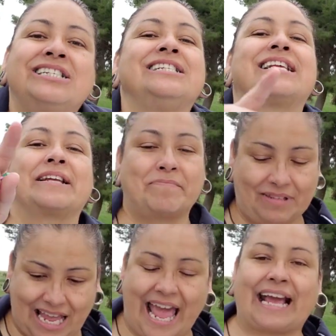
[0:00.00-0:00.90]
She's like,
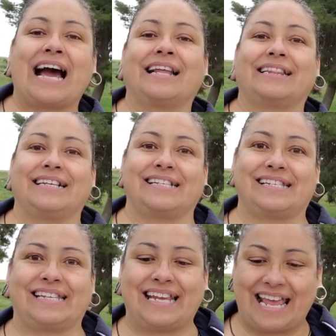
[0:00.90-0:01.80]
I got
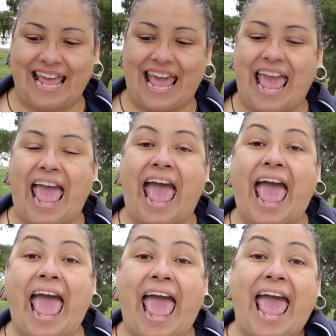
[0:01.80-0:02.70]
this.
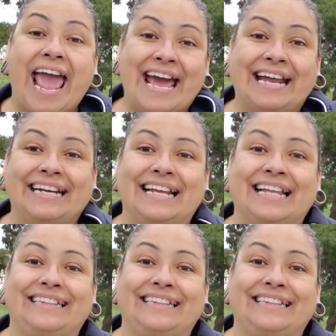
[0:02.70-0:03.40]
And